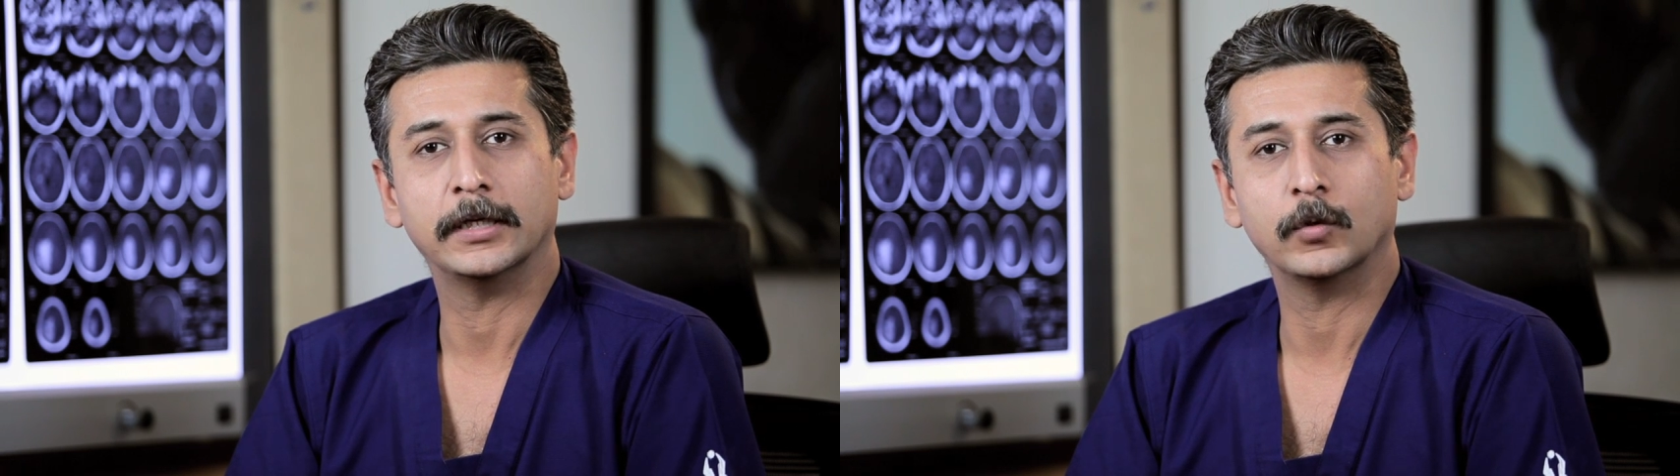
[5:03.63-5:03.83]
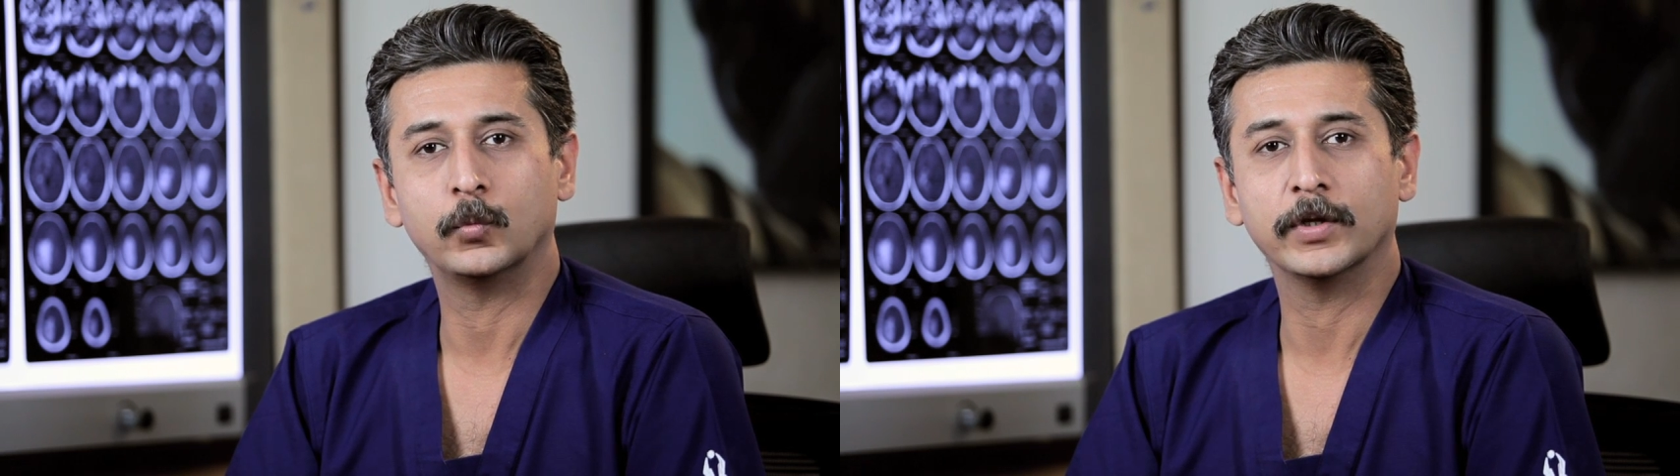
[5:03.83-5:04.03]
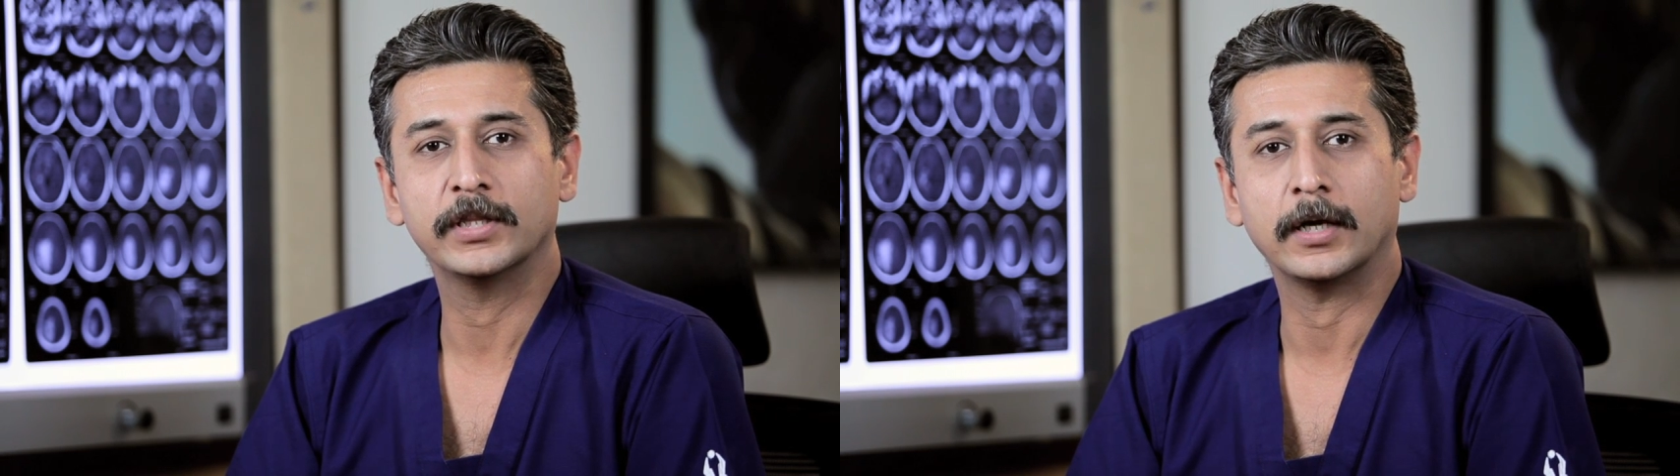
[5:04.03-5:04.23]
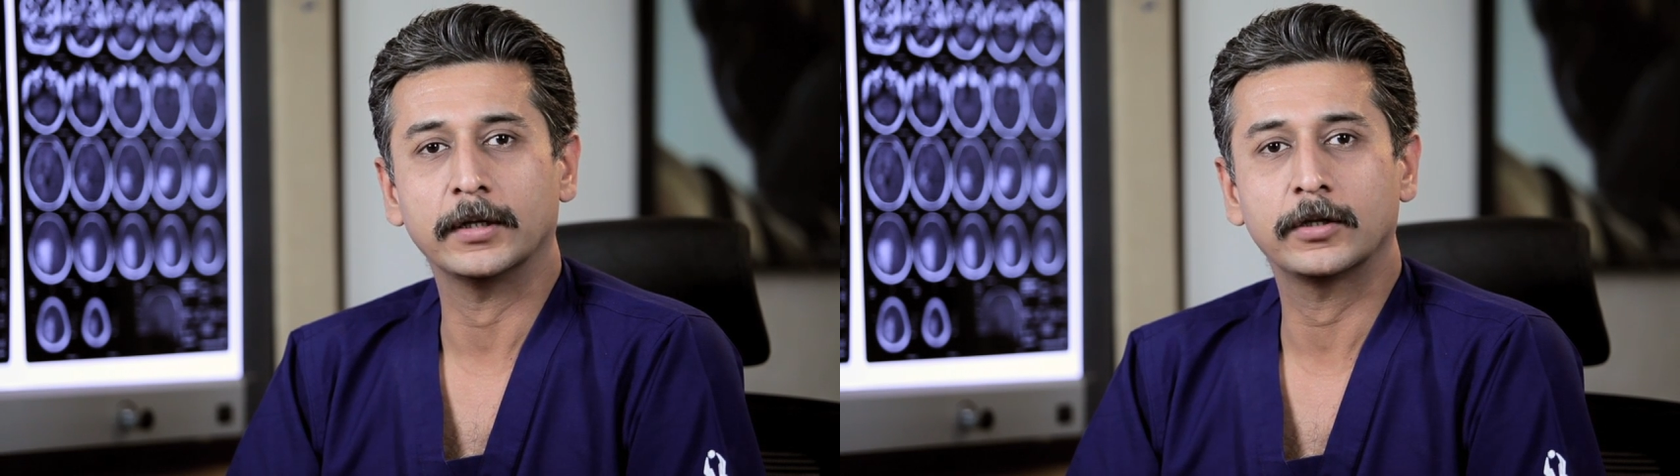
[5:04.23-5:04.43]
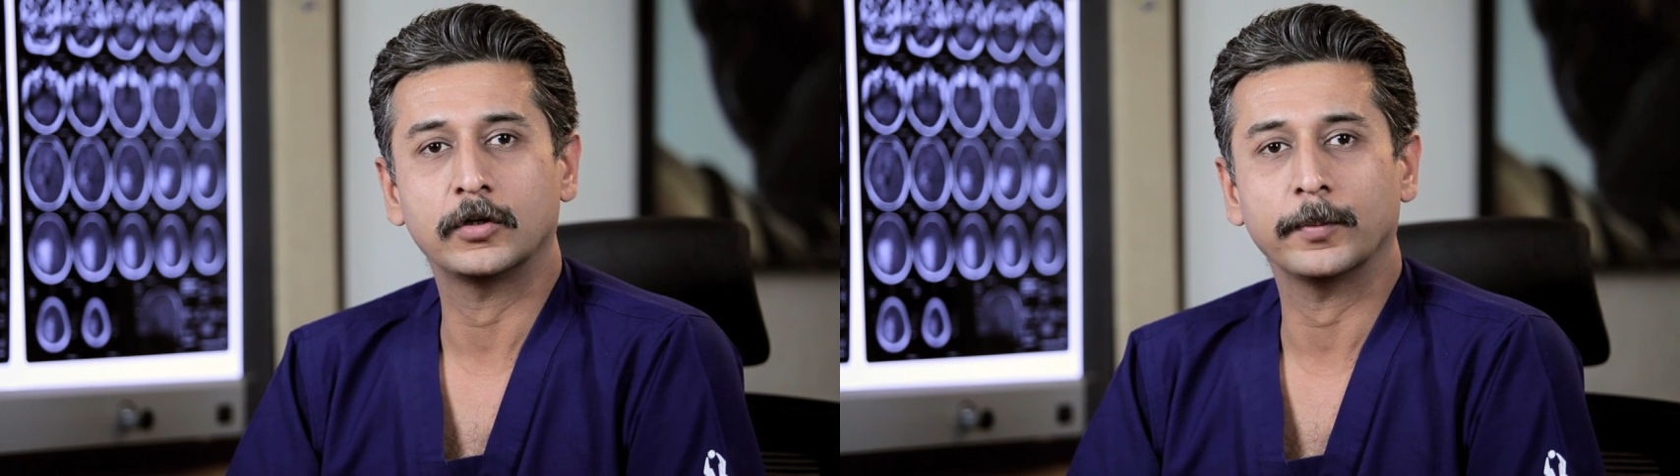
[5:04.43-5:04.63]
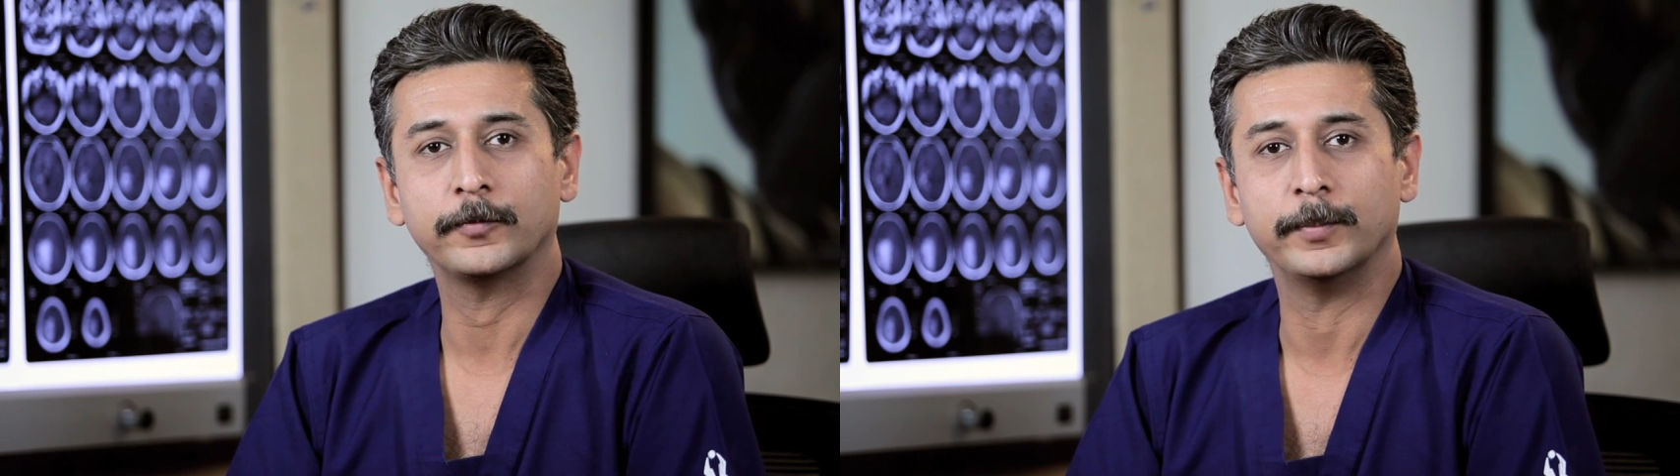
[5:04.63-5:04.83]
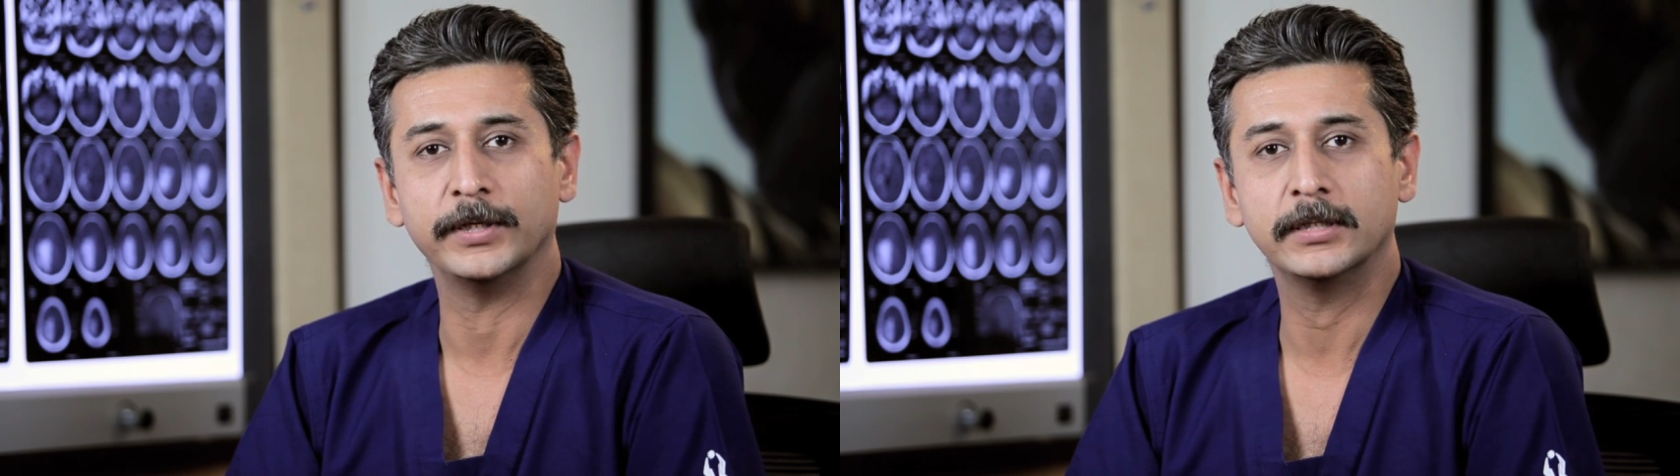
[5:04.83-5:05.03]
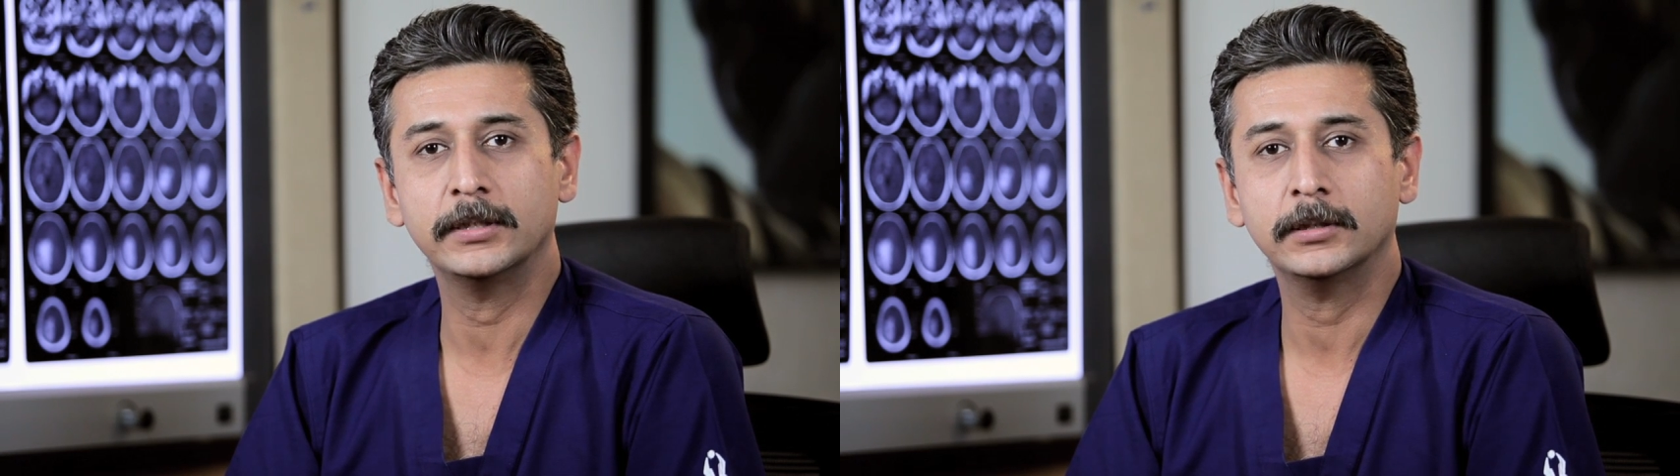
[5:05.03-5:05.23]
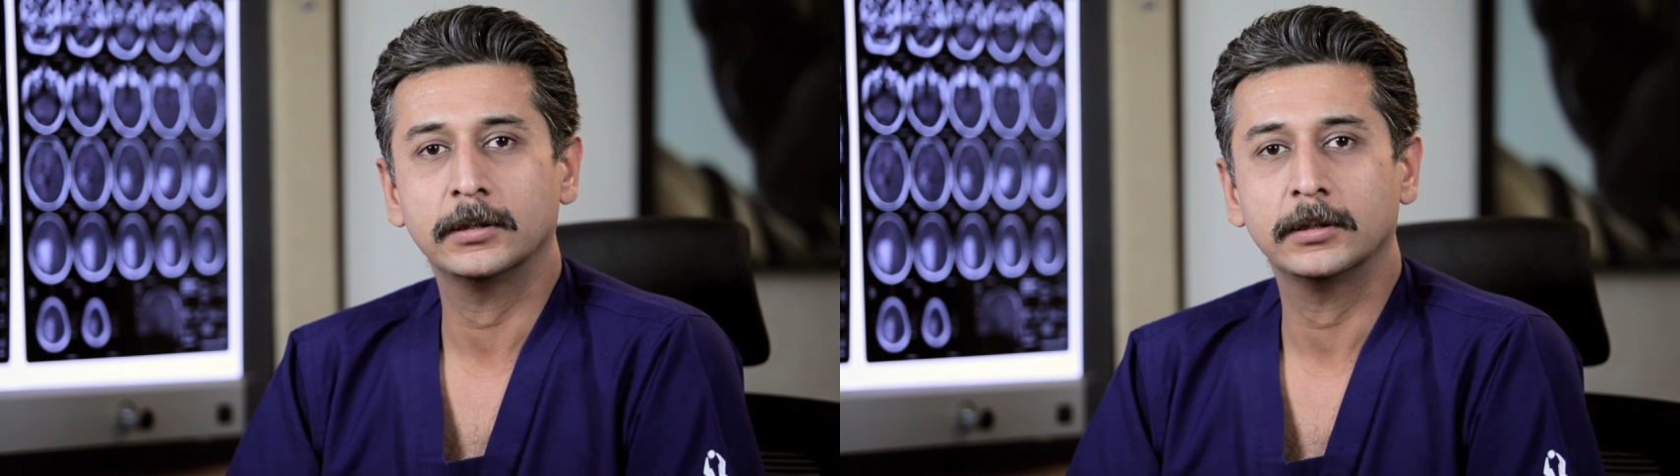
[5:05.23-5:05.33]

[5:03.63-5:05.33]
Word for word: loved one's heart stops beating,